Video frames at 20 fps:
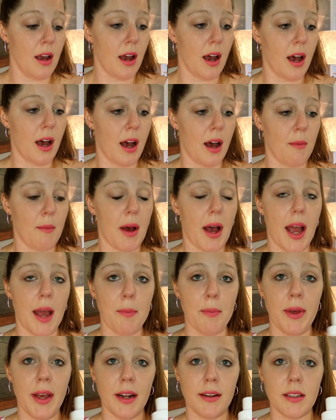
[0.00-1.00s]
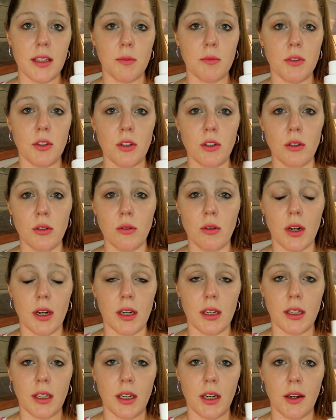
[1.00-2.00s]
Um, I picked up two
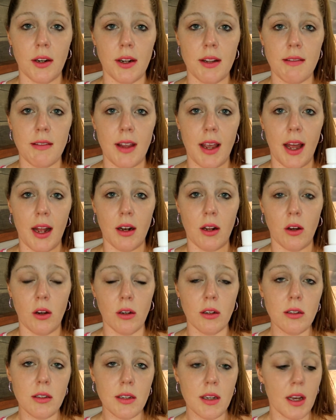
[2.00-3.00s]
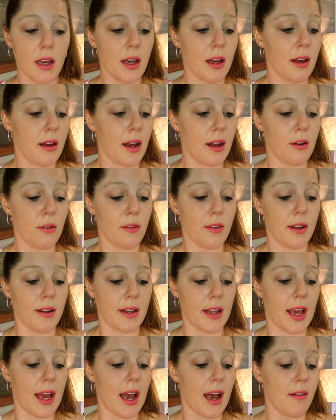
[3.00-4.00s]
on clearance at Ulta. I don't think
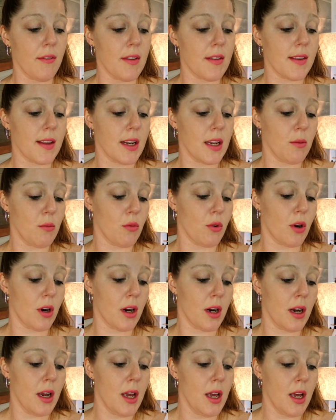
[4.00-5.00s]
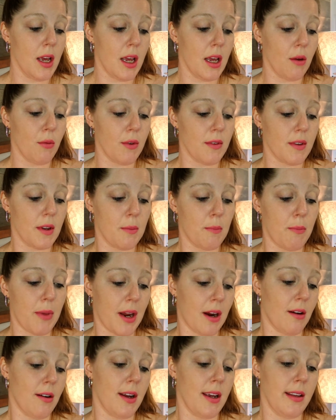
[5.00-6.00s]
they have this anymore. It was a
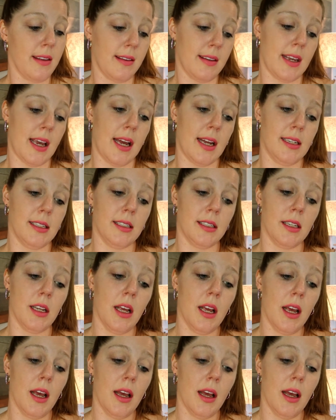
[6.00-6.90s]
berry scent.